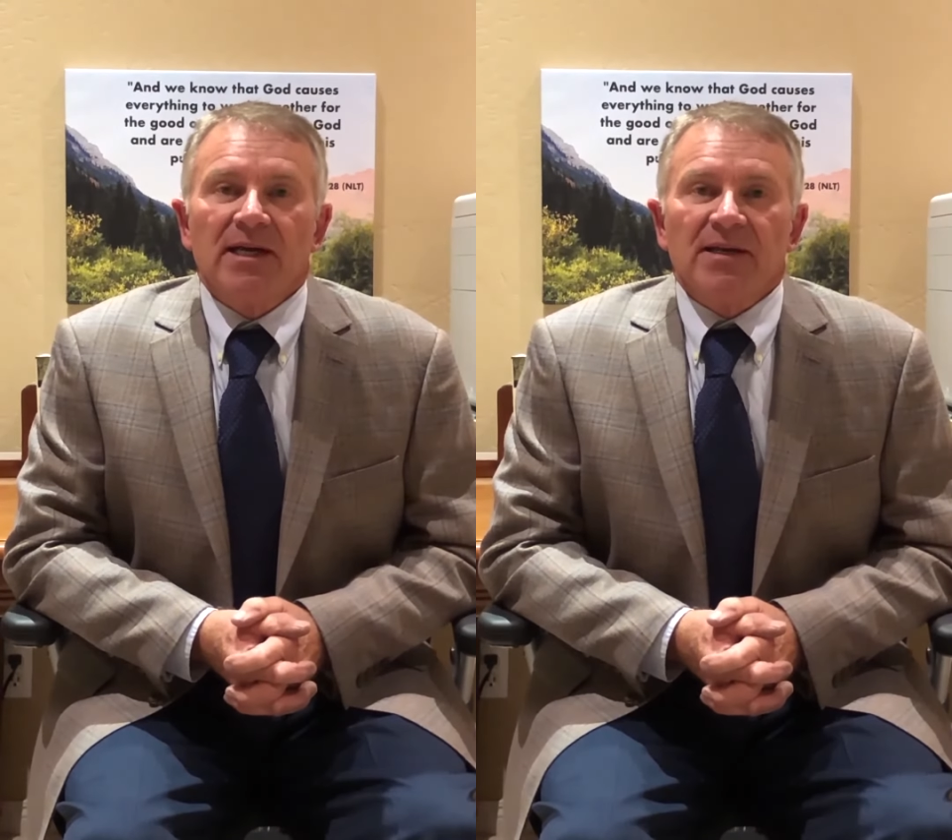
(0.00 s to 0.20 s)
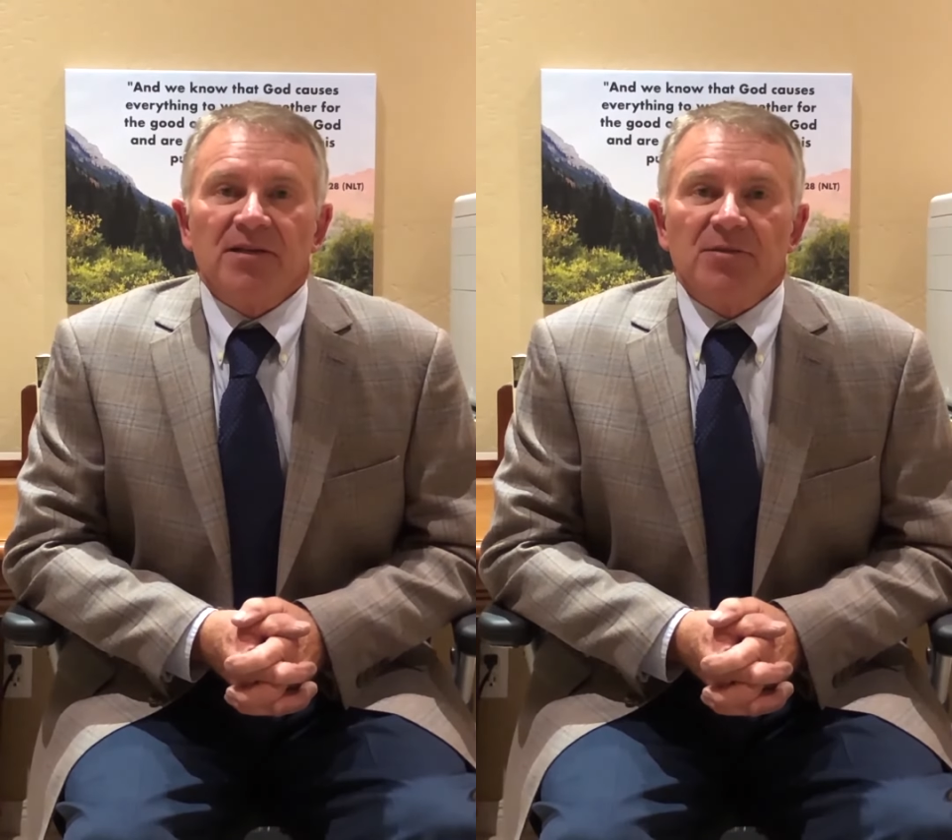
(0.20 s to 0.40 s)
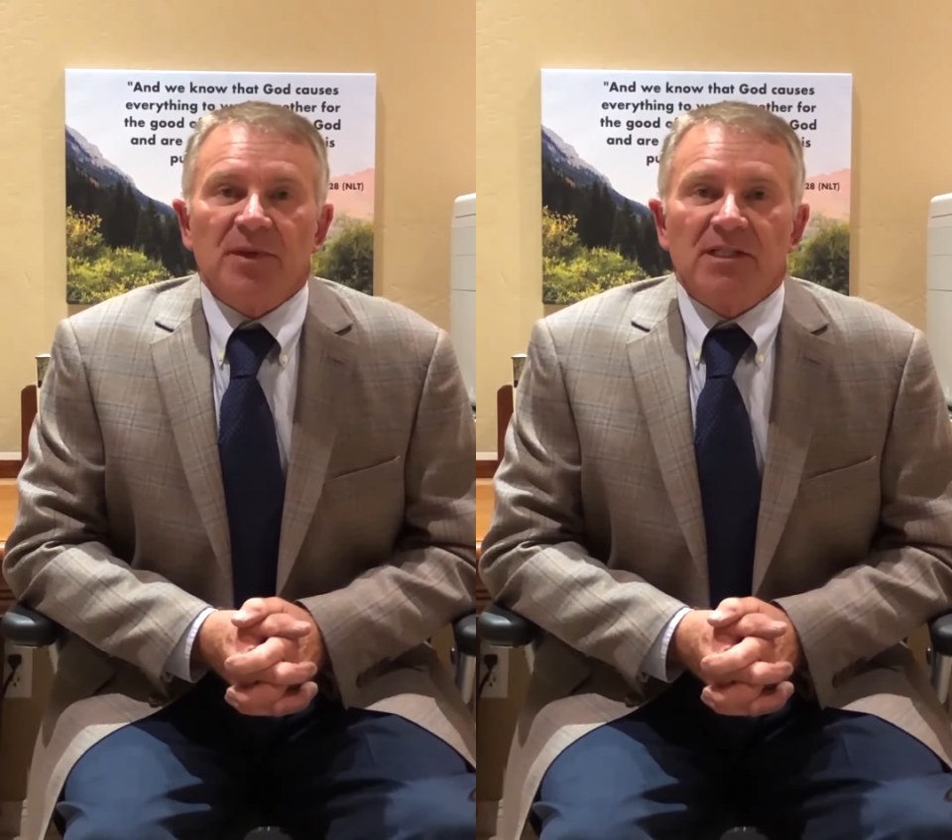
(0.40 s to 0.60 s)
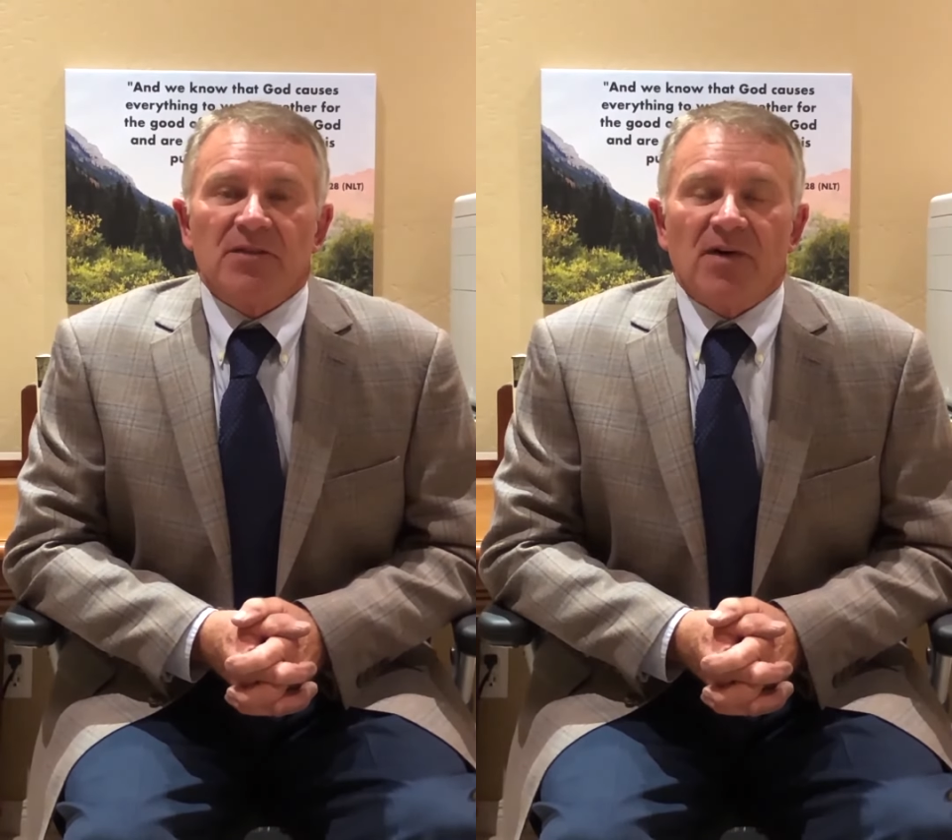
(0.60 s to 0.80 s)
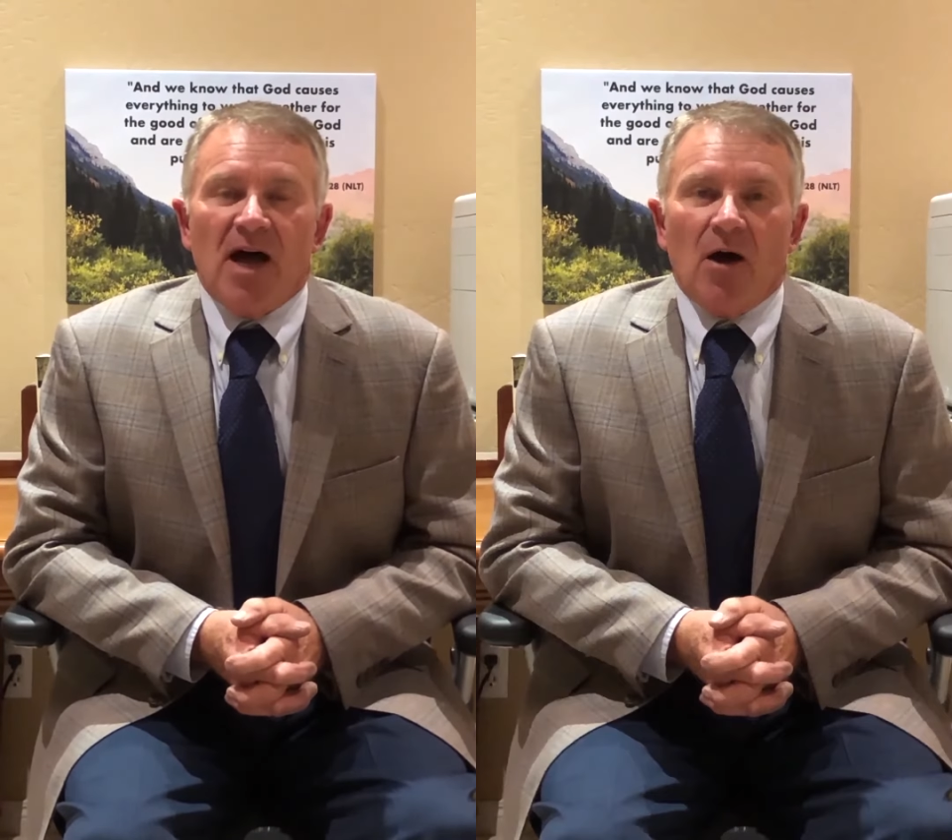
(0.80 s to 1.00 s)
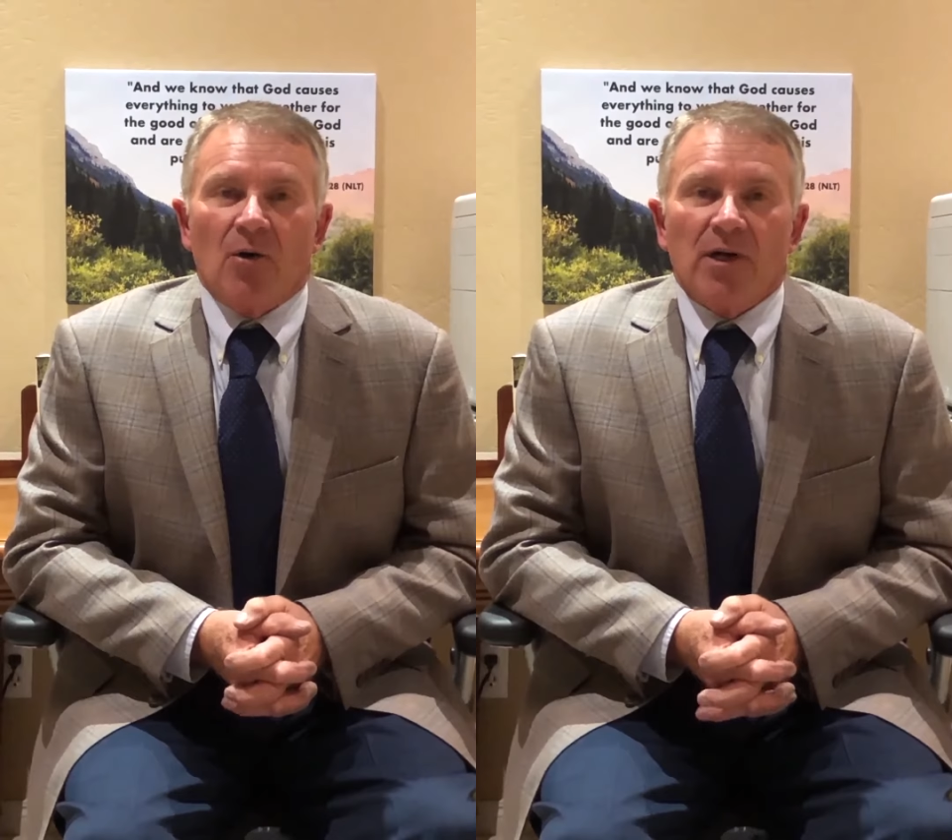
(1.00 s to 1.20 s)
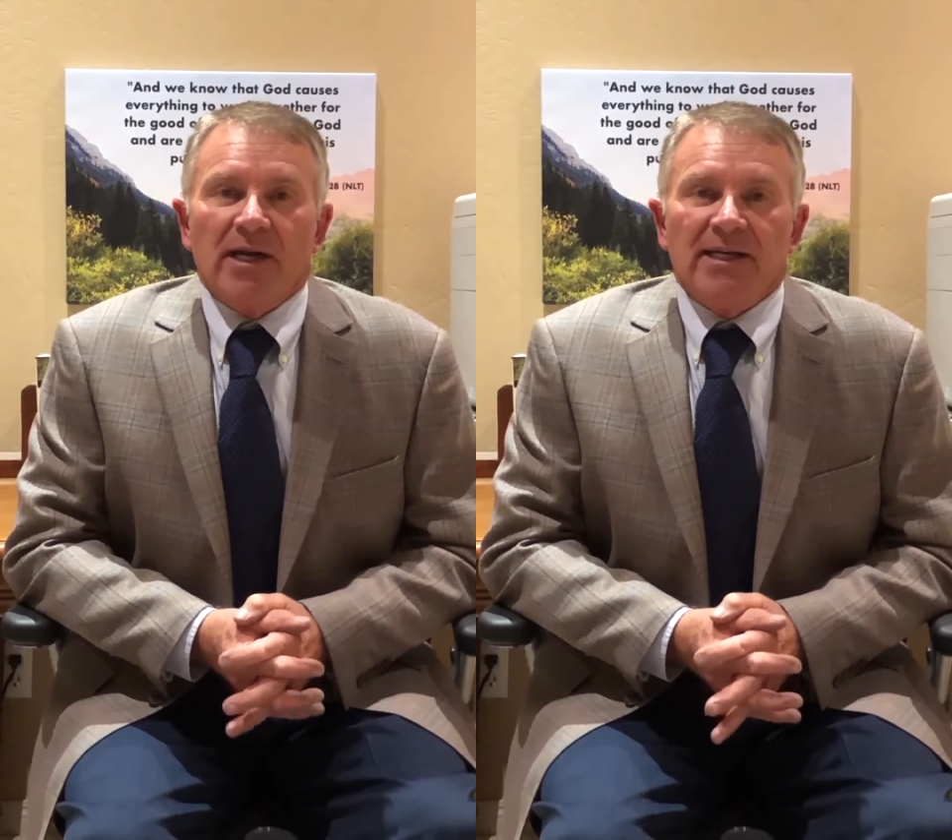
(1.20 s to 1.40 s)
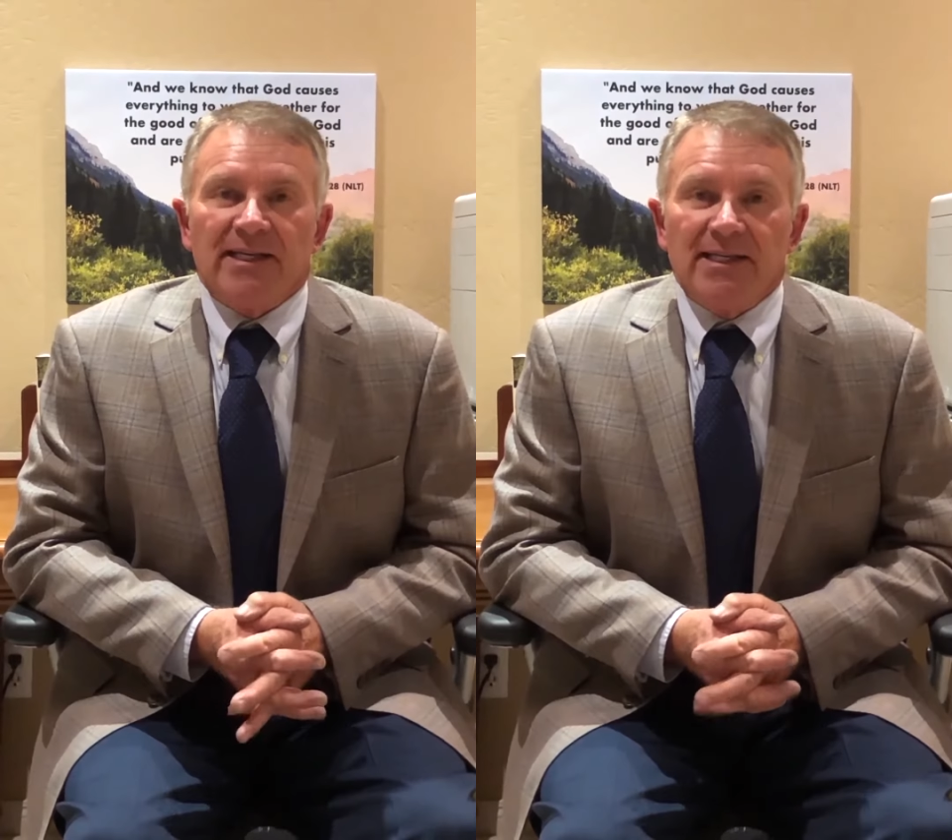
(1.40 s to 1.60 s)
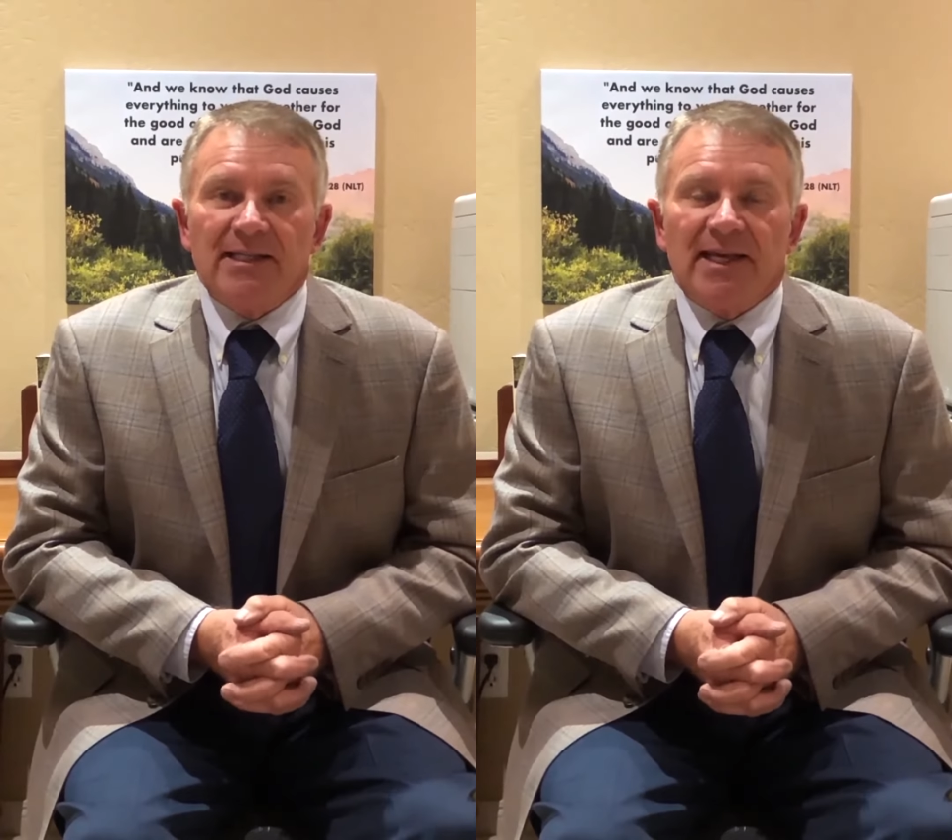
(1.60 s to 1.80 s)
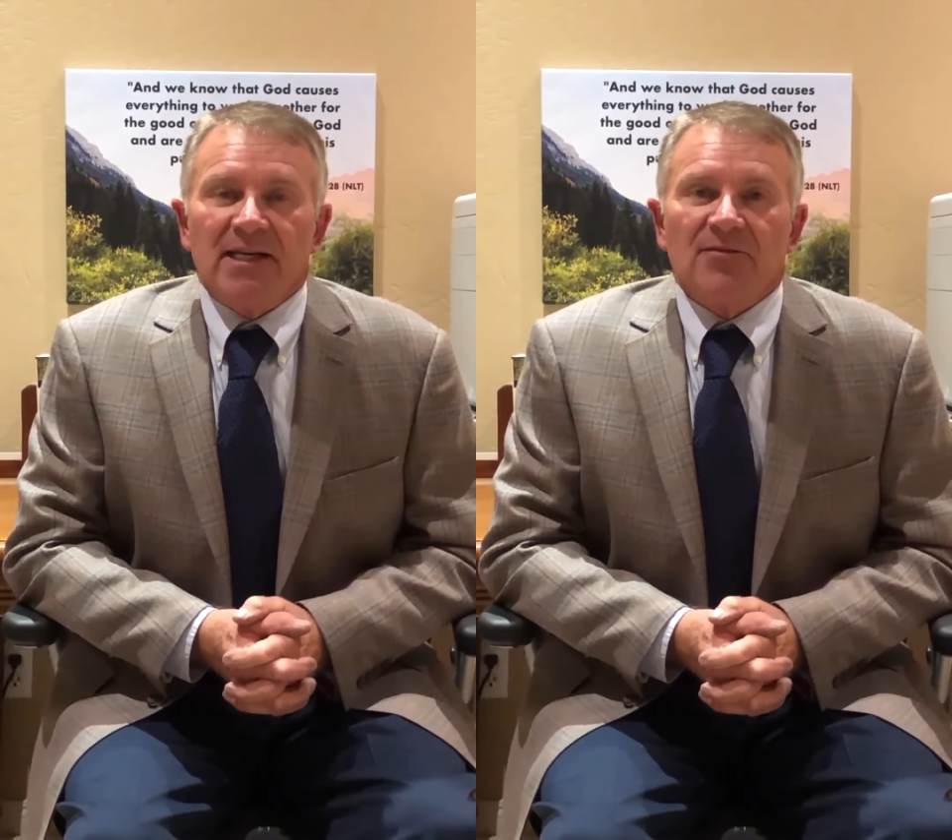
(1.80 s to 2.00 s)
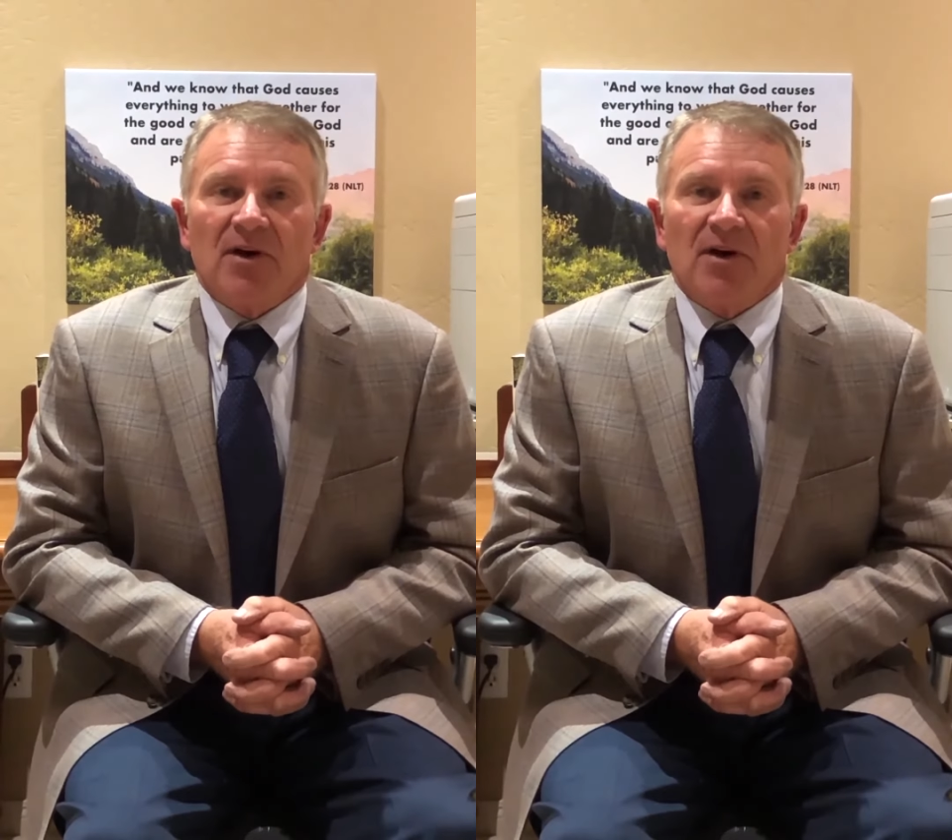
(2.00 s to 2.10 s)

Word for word: he speaks of how he laid a